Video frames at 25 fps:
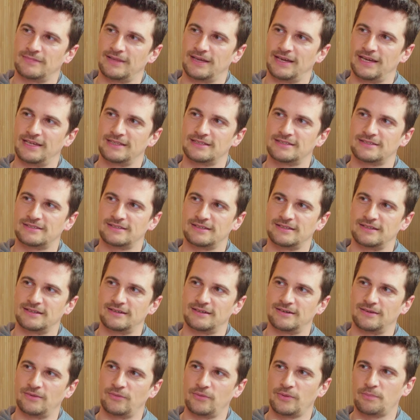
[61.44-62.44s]
it's
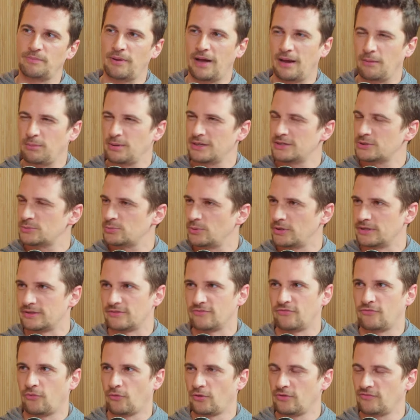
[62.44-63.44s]
we publish what
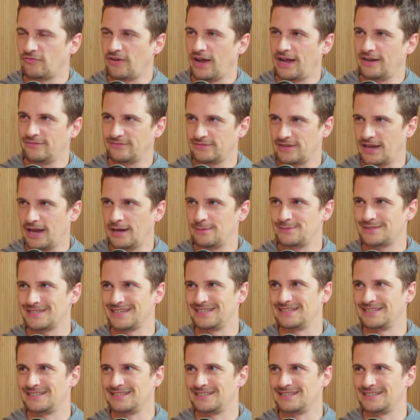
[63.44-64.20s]
four or five times a